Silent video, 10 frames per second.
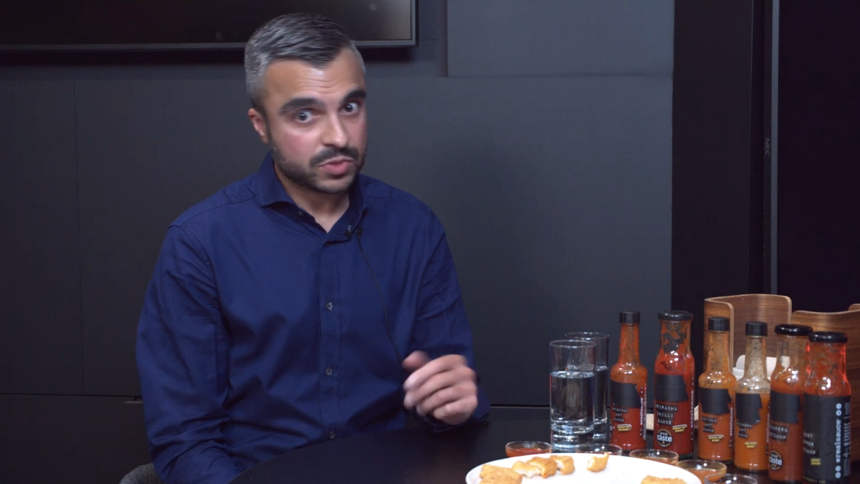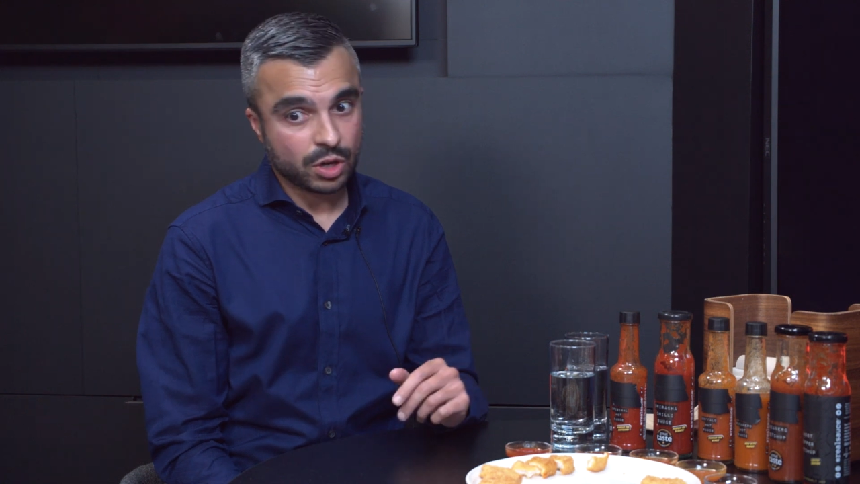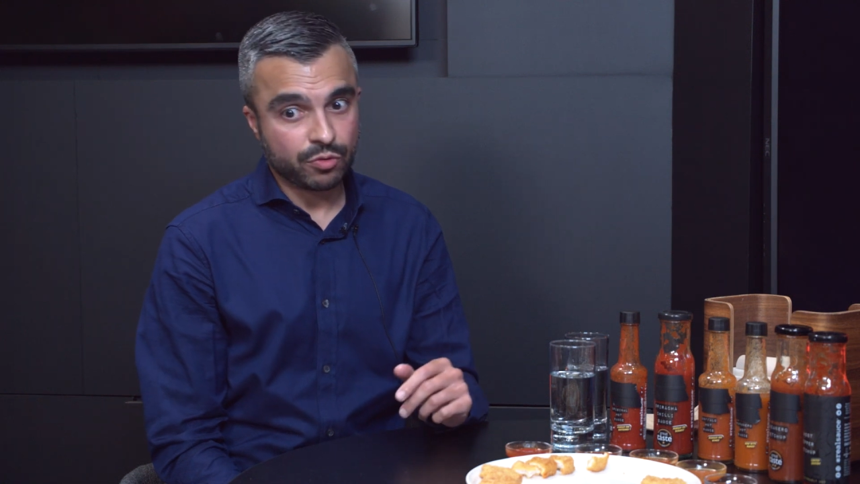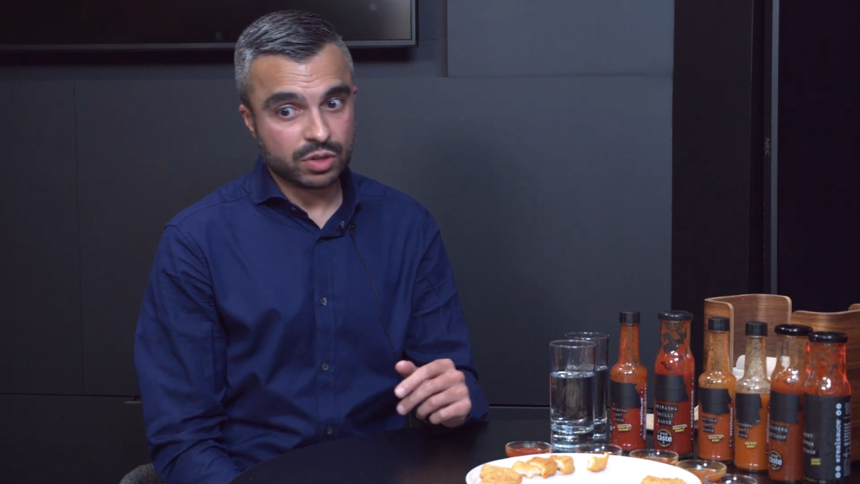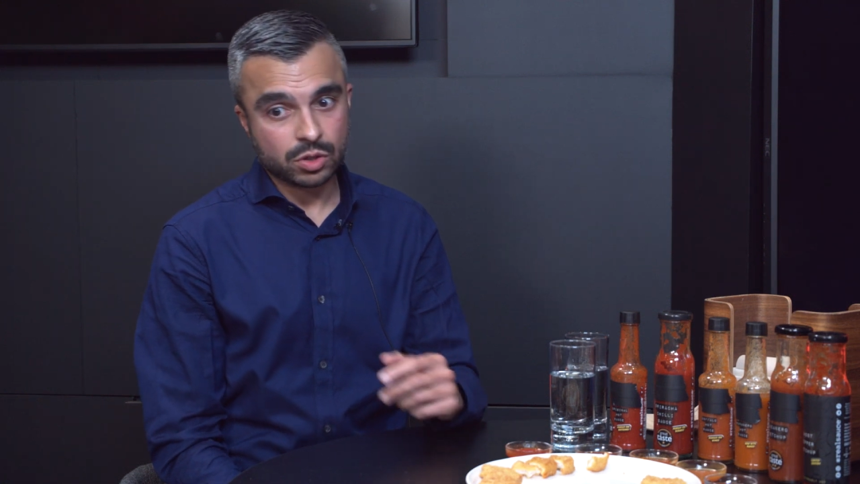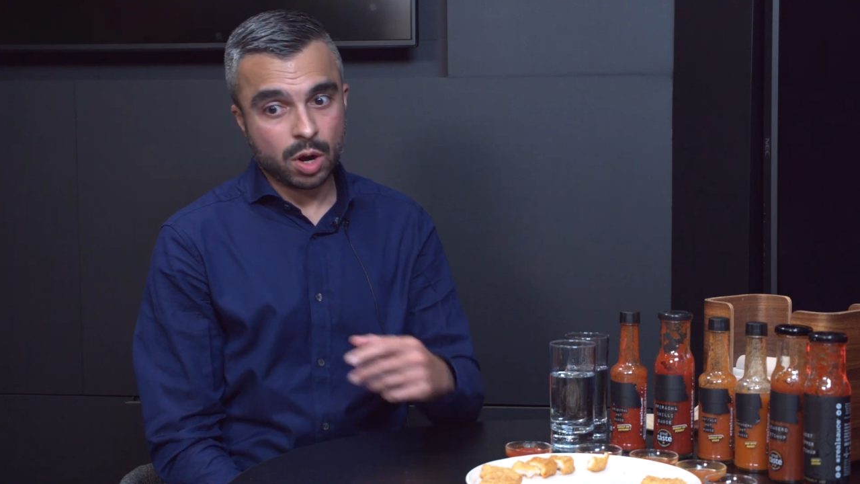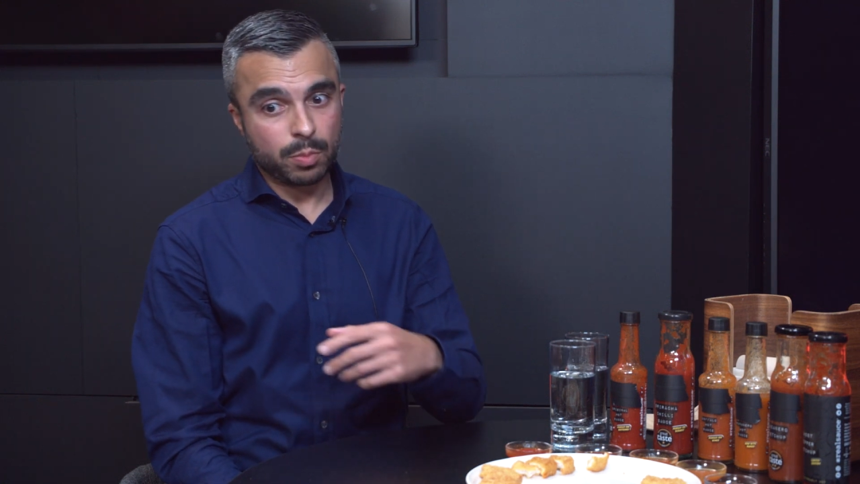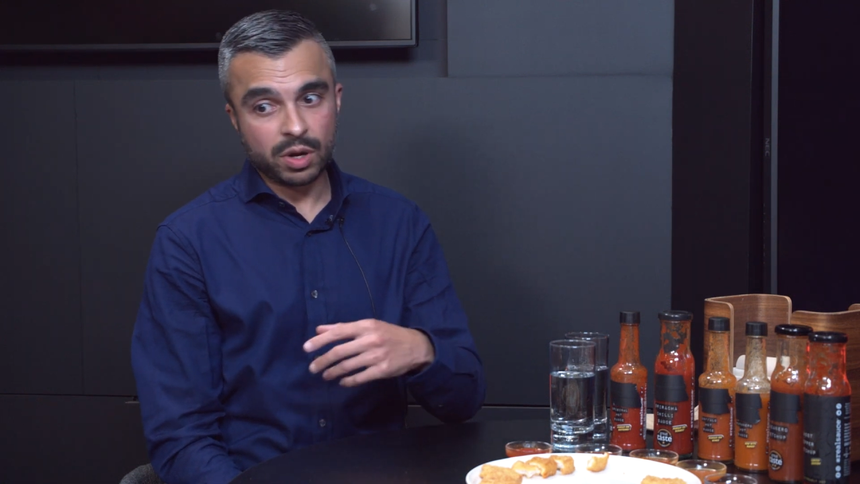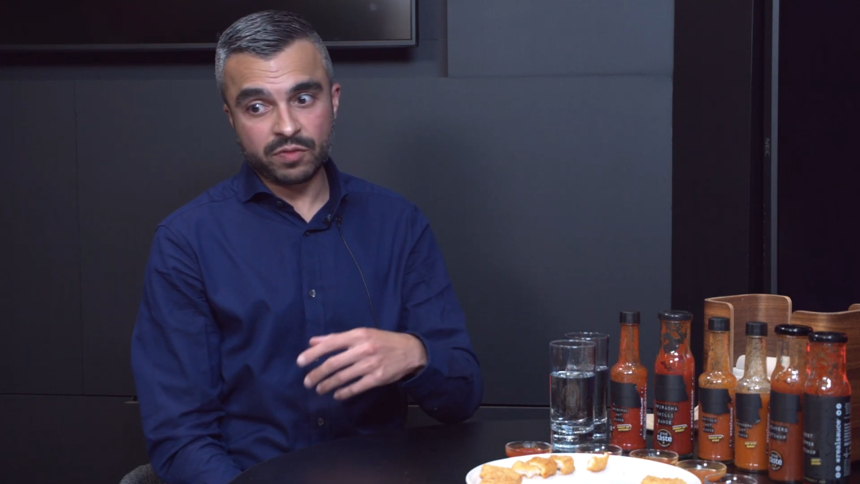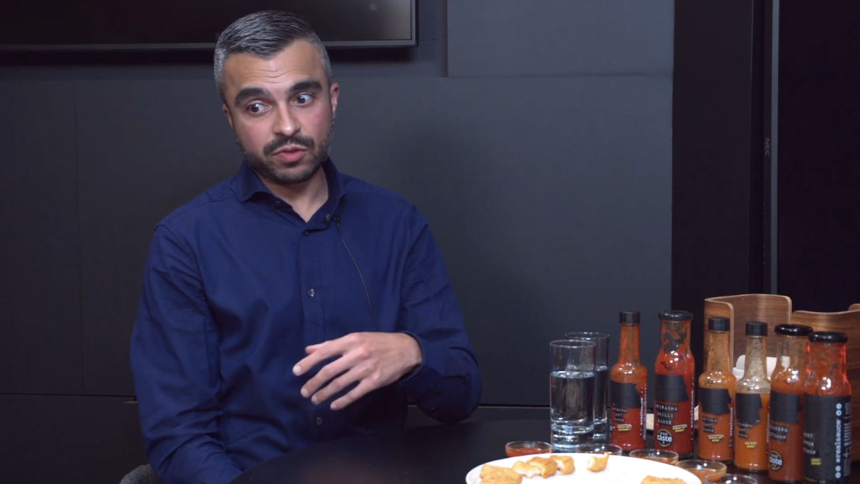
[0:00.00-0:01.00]
So for
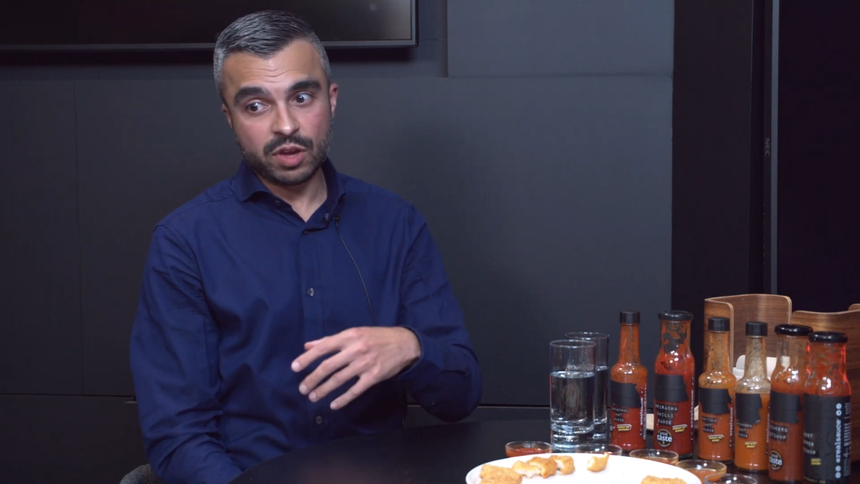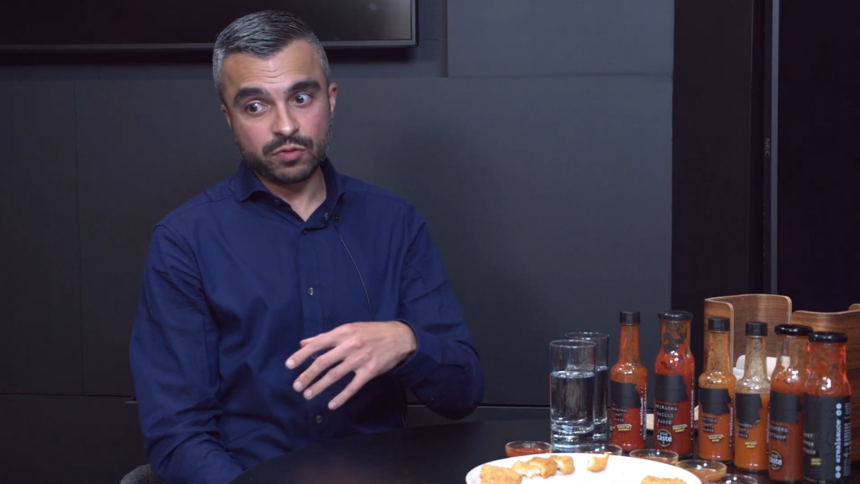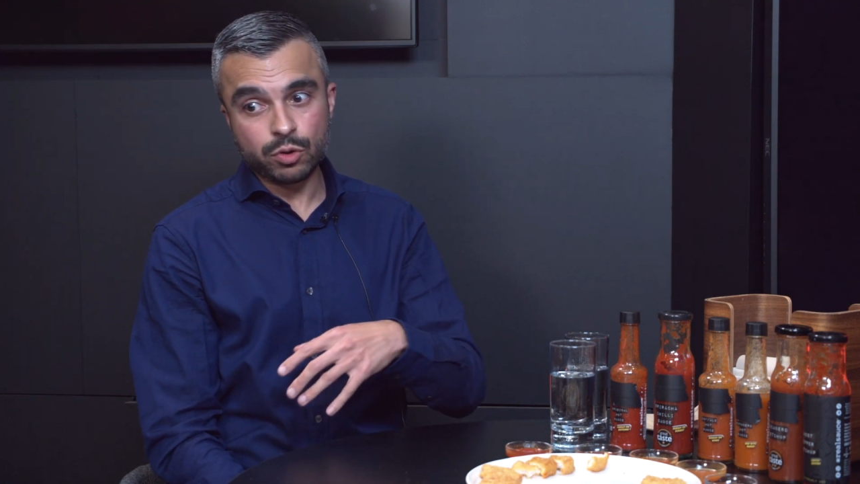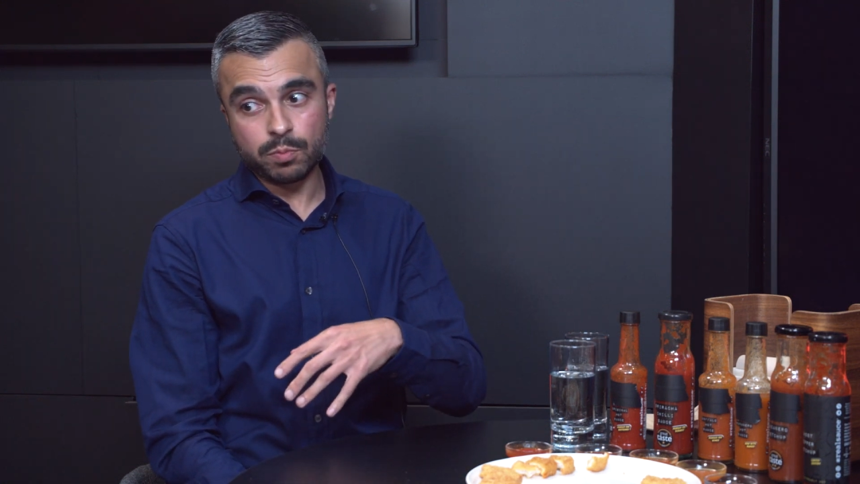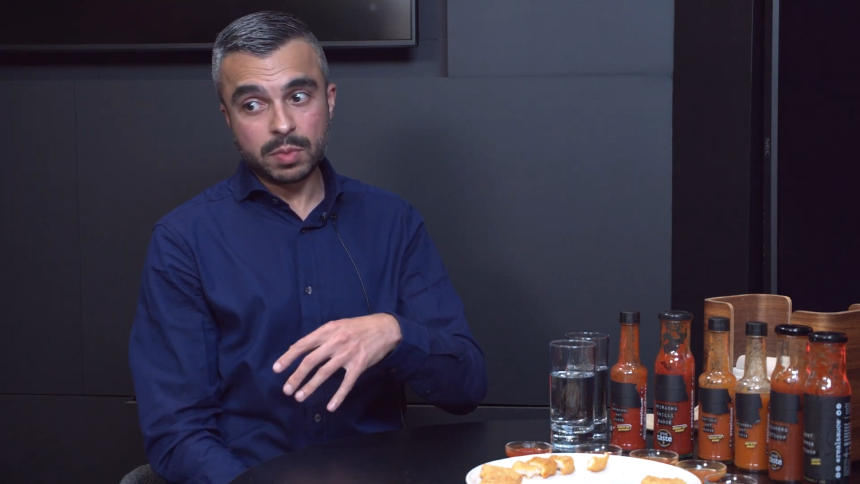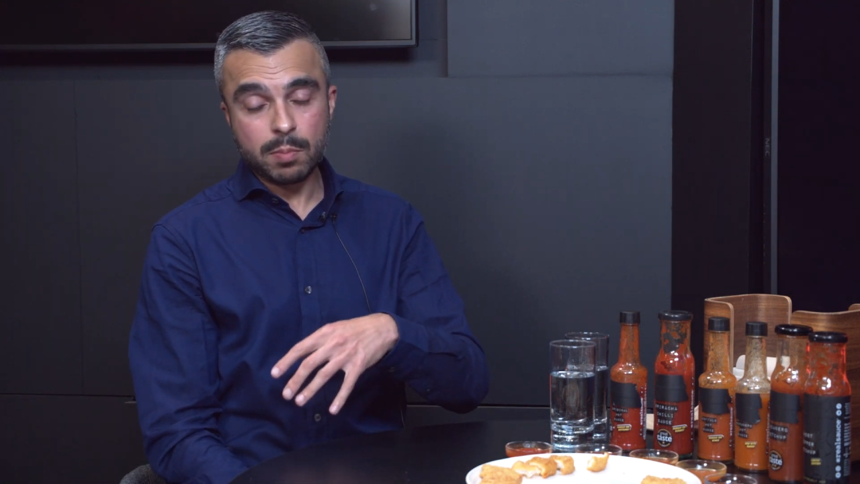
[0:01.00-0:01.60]
example, if you